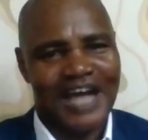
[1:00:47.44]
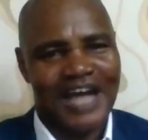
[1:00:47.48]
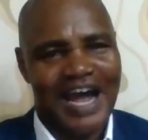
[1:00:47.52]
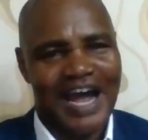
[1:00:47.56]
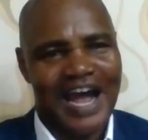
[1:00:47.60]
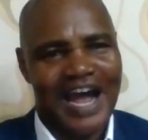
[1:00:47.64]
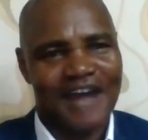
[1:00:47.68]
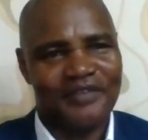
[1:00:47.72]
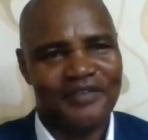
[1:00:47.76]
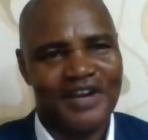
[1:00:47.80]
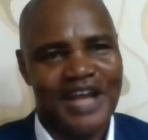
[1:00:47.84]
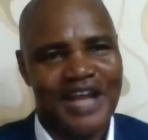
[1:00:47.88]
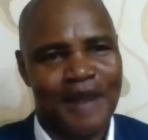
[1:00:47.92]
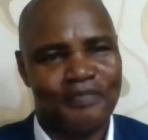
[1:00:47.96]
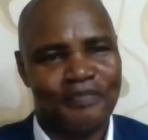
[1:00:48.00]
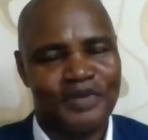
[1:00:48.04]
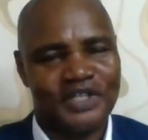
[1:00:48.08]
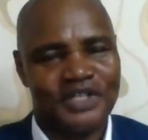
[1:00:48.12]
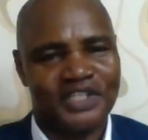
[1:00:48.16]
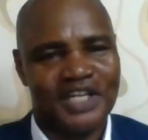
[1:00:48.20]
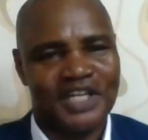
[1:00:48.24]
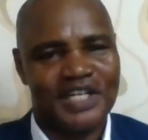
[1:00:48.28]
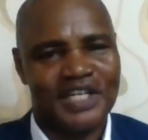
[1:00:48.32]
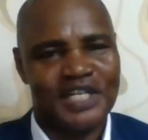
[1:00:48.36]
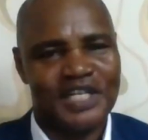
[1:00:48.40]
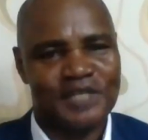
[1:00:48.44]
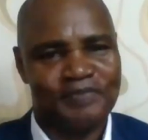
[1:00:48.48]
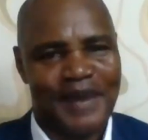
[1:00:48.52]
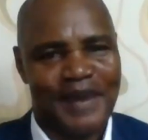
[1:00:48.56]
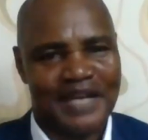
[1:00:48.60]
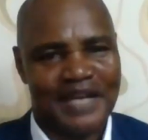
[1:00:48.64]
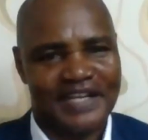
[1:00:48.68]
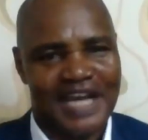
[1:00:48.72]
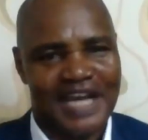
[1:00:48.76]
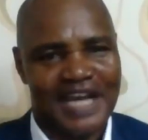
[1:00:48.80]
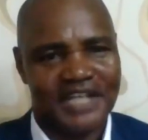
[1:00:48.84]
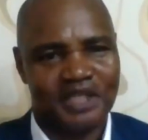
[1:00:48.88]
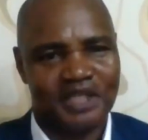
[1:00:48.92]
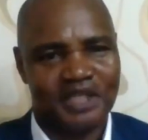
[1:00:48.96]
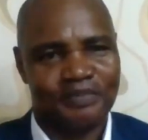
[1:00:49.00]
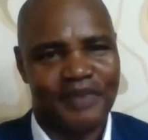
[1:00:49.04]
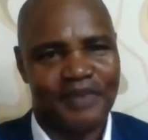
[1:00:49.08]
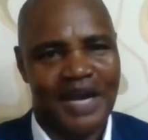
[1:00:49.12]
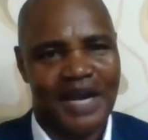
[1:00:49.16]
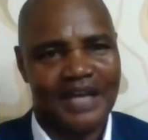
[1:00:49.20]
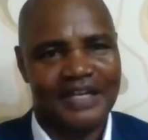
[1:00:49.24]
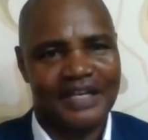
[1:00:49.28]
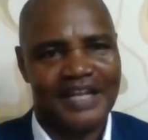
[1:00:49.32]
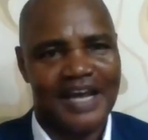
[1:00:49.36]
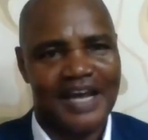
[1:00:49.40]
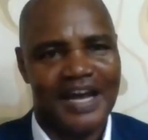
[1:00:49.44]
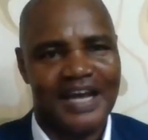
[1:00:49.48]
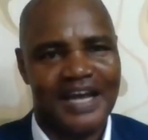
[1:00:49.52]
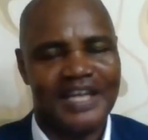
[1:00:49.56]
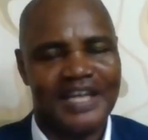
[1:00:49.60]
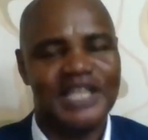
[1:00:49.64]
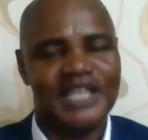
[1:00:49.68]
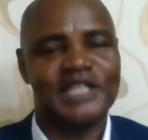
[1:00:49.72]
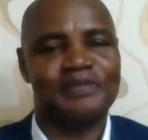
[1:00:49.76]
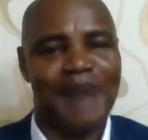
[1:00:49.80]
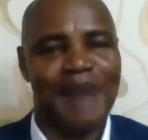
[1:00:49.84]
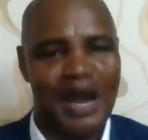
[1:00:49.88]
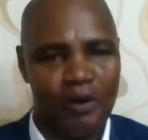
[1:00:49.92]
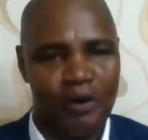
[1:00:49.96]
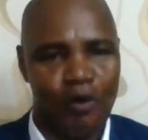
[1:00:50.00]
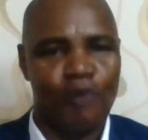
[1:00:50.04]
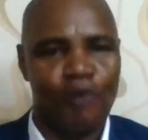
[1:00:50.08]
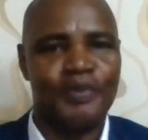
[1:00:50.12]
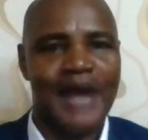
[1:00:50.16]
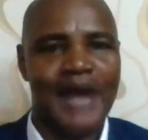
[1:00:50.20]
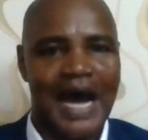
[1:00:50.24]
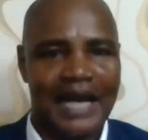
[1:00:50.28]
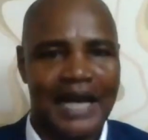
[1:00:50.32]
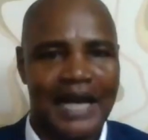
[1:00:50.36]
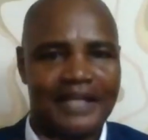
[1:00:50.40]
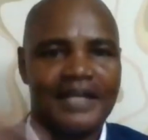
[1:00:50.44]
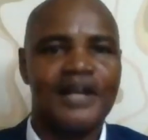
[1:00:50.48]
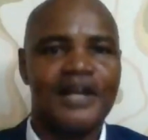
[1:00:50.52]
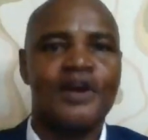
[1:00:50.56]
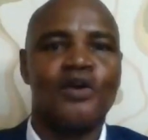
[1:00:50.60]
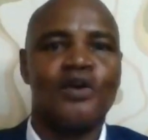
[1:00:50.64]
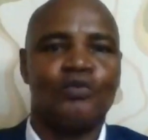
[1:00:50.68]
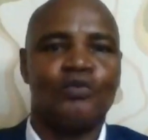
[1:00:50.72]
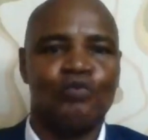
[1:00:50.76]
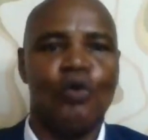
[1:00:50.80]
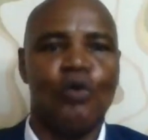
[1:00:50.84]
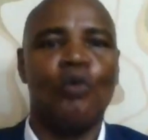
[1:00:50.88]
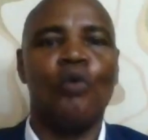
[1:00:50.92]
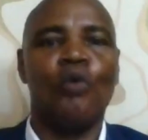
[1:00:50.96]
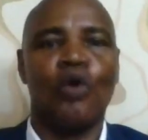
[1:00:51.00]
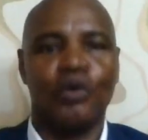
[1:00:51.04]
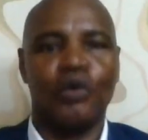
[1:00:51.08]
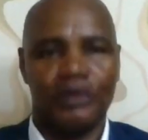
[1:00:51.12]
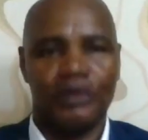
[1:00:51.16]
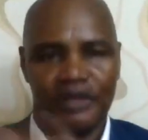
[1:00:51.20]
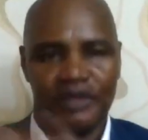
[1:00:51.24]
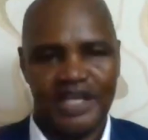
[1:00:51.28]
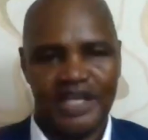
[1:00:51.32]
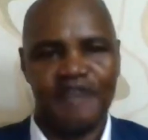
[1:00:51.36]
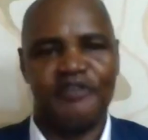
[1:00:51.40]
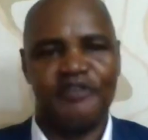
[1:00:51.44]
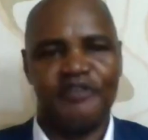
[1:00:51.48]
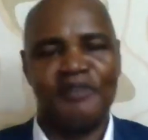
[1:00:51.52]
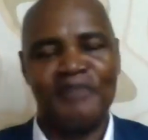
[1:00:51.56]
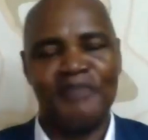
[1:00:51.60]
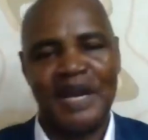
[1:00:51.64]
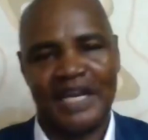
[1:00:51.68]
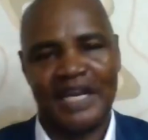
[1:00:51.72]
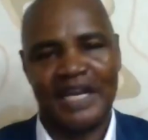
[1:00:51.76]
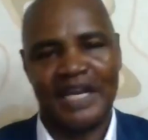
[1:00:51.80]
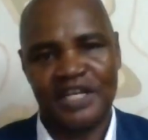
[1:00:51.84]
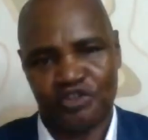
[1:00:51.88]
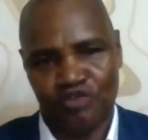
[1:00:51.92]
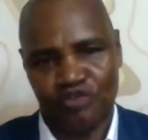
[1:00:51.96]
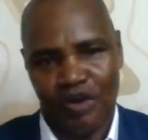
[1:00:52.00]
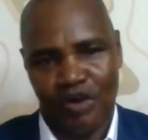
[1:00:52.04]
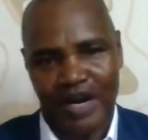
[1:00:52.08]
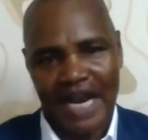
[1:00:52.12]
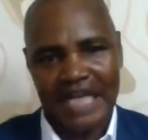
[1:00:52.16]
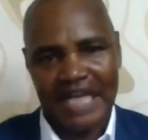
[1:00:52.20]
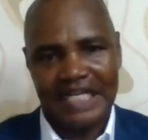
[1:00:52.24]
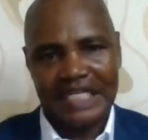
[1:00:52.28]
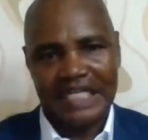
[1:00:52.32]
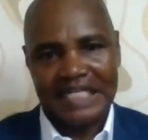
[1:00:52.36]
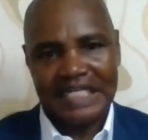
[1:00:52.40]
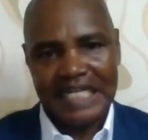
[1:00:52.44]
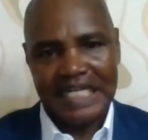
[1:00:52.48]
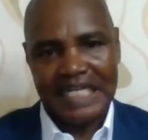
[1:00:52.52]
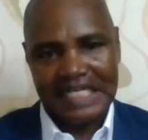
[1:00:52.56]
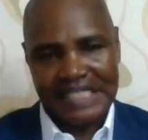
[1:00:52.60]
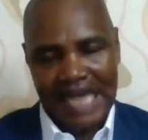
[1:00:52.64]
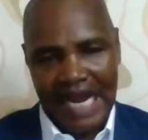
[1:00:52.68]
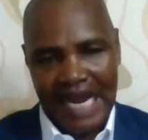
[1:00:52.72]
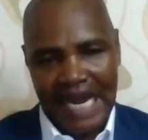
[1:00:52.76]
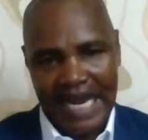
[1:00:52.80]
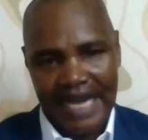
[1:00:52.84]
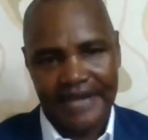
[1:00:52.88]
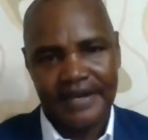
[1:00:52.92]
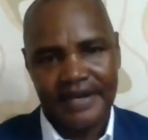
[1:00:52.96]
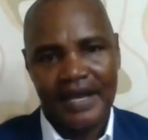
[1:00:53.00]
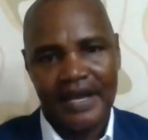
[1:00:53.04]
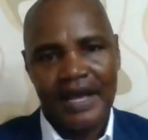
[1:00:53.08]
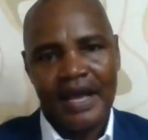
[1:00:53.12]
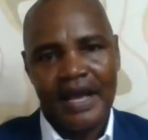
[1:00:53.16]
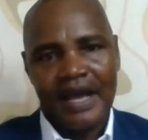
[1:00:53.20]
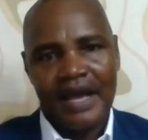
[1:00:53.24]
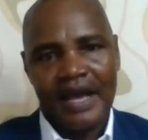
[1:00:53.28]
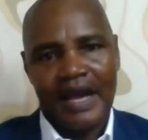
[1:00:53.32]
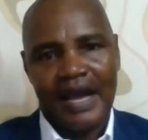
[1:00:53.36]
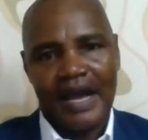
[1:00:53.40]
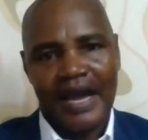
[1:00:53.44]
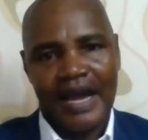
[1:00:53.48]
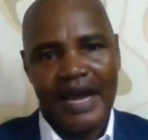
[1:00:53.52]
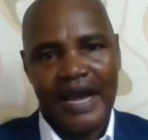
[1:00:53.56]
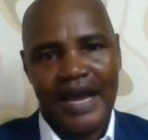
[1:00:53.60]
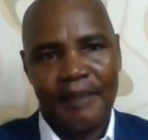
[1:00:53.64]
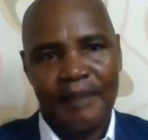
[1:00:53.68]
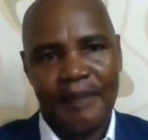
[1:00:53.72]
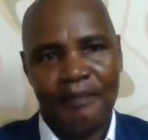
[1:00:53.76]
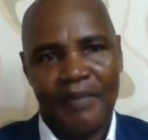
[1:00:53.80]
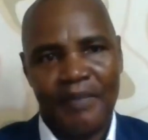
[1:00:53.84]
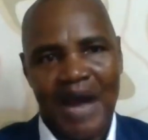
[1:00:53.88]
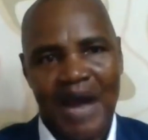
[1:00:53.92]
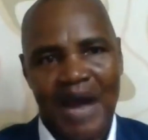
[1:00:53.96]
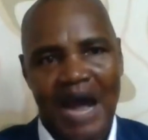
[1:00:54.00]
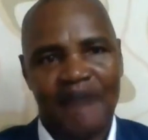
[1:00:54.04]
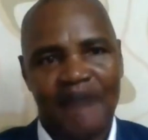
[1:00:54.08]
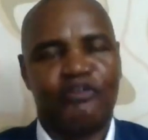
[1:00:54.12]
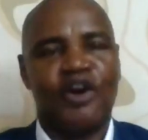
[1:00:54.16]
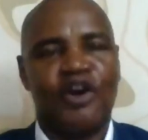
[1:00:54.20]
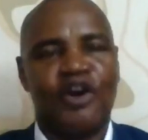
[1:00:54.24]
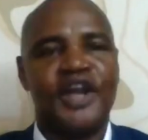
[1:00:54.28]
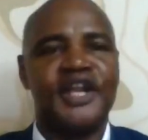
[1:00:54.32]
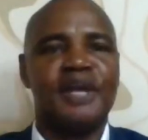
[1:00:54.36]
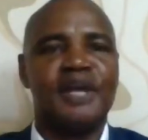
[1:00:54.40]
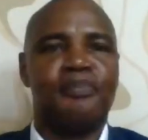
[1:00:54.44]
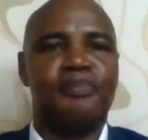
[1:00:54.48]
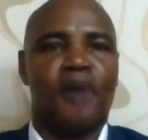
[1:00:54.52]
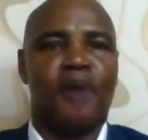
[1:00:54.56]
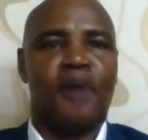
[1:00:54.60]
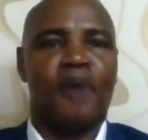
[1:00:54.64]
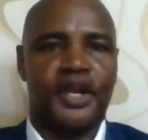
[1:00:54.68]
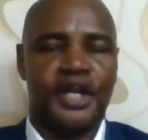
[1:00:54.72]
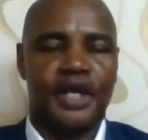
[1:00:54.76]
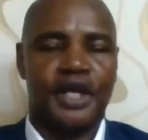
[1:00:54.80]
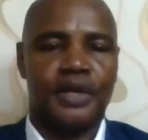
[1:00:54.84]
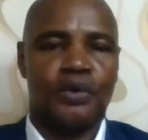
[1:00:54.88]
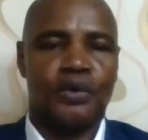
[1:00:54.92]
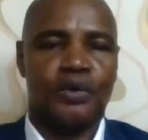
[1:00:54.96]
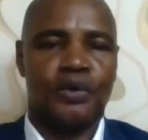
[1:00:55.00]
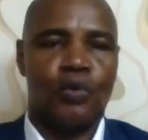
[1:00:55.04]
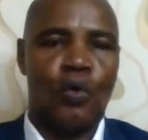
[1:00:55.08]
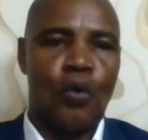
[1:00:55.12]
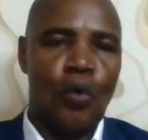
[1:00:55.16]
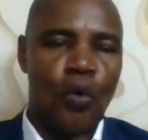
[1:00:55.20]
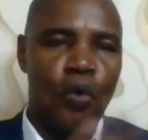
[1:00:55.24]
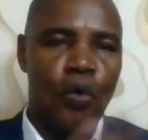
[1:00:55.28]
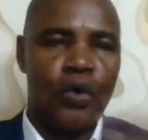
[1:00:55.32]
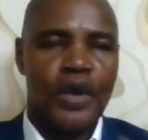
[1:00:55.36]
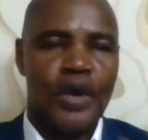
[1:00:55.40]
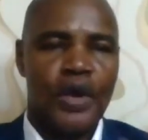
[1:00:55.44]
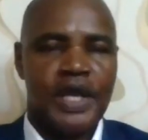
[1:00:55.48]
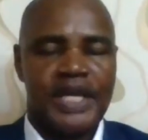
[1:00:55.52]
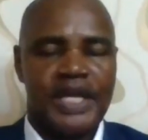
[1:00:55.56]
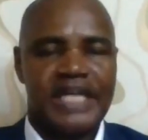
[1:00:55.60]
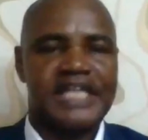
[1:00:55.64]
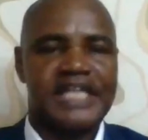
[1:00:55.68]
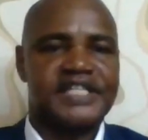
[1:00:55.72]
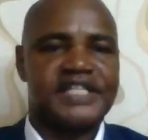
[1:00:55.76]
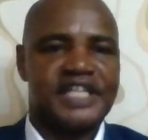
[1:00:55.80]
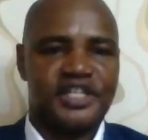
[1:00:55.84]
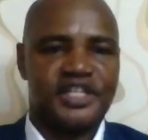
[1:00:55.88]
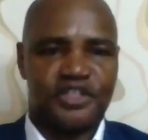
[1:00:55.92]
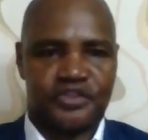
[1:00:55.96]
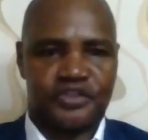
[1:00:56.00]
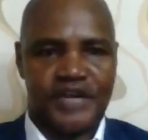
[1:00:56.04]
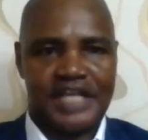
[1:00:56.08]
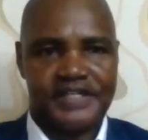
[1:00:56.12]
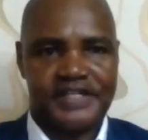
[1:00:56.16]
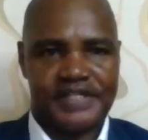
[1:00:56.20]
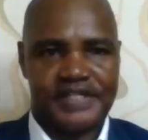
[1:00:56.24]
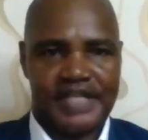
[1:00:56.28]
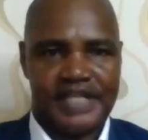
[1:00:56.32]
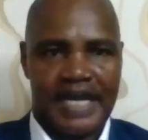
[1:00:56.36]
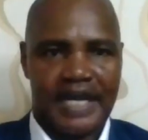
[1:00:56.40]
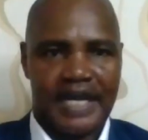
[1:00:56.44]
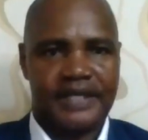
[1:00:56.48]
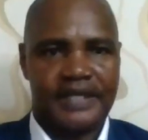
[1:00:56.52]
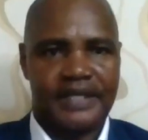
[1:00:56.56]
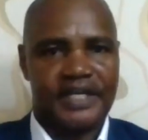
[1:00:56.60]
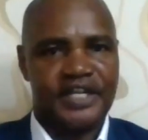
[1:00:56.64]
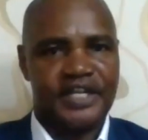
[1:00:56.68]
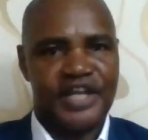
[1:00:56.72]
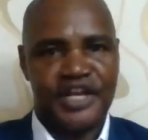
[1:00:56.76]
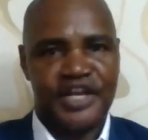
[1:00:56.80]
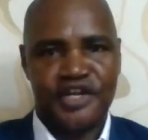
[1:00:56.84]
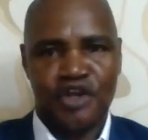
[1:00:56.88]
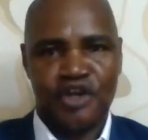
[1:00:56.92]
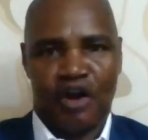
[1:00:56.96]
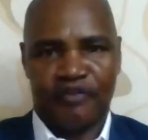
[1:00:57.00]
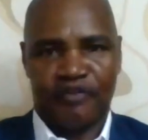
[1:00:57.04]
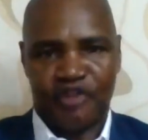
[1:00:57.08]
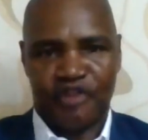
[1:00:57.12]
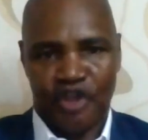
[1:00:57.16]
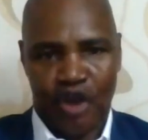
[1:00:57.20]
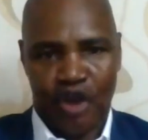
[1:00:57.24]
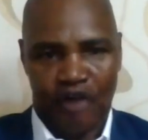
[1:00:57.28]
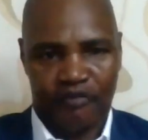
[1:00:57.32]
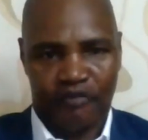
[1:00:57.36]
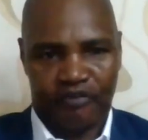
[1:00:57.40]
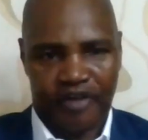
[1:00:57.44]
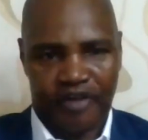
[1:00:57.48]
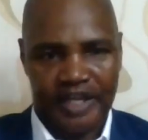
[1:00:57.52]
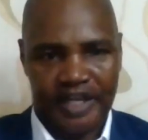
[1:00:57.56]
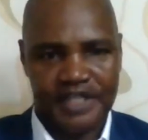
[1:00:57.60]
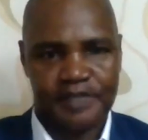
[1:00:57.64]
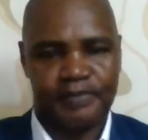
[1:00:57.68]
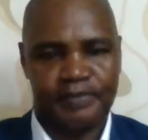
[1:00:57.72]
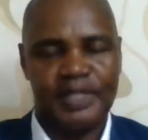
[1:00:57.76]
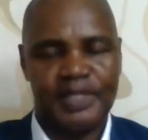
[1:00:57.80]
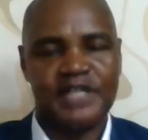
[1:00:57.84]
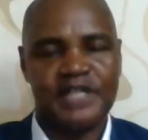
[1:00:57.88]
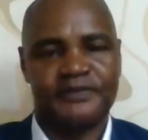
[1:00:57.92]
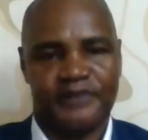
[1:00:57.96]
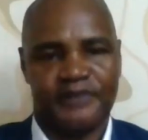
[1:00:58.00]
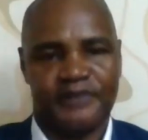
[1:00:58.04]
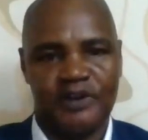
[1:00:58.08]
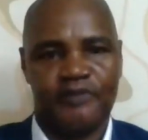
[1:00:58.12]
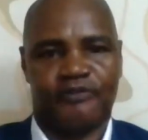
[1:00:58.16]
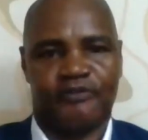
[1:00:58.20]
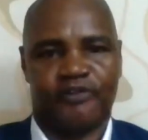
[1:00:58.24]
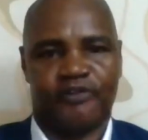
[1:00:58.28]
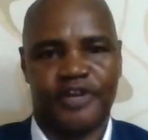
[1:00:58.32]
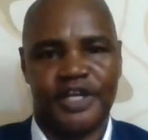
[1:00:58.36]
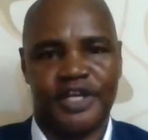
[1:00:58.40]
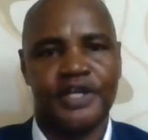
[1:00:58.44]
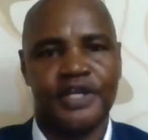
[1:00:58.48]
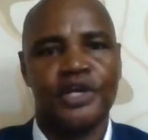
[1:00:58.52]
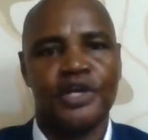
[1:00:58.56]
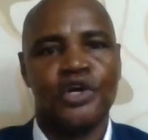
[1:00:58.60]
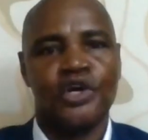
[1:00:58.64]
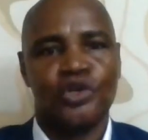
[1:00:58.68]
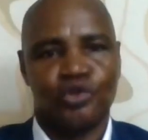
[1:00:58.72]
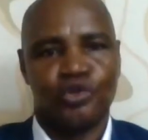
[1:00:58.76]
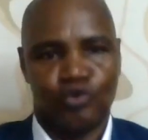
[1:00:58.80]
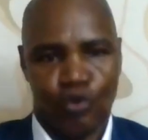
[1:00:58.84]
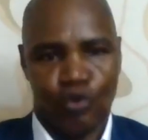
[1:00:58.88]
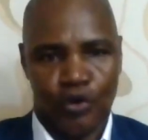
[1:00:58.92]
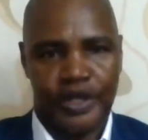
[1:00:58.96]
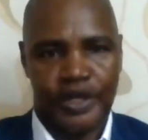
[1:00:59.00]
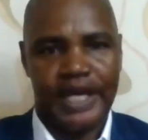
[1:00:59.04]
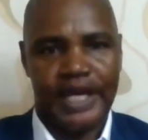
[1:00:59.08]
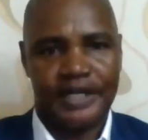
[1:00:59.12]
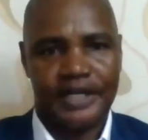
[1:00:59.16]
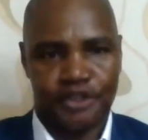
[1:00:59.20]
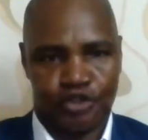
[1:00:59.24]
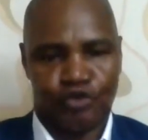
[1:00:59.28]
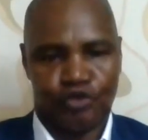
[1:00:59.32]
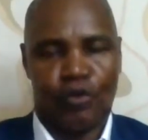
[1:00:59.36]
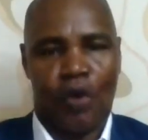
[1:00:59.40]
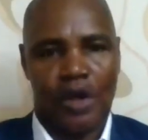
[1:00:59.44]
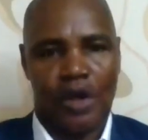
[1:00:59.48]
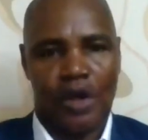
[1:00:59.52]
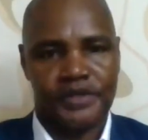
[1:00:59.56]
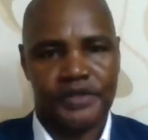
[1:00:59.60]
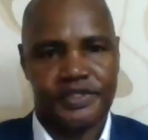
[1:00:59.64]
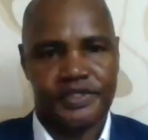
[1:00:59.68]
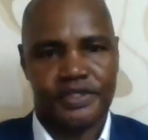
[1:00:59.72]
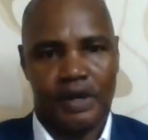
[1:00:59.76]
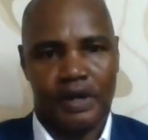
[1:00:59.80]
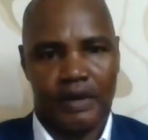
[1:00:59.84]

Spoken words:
I really appreciate this partnership, and it's my hope that we will even make it stronger in the days ahead. And for anybody who is interested in any of the offerings, please feel free to get to us.